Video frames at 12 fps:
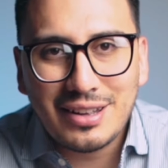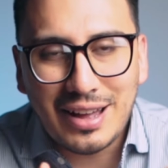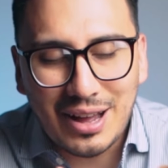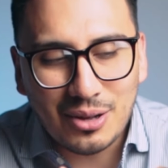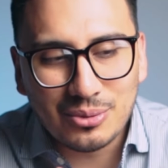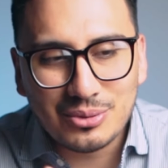
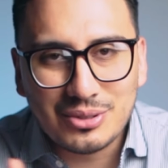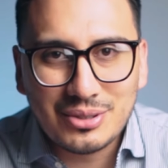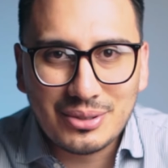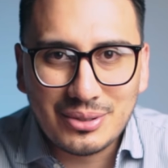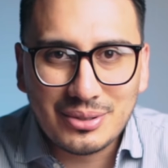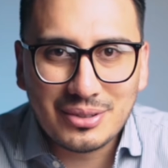out
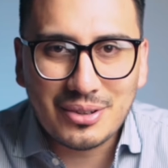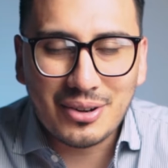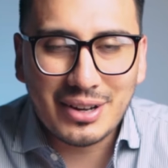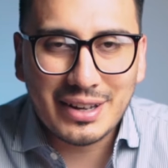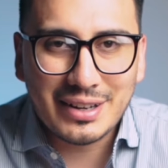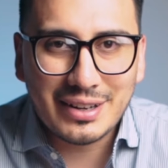to go
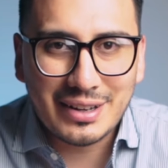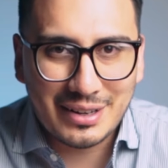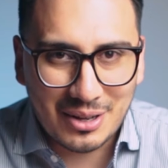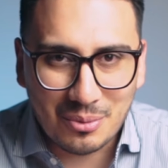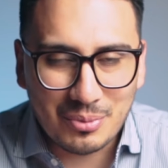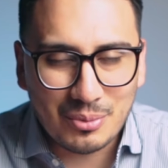ahead and help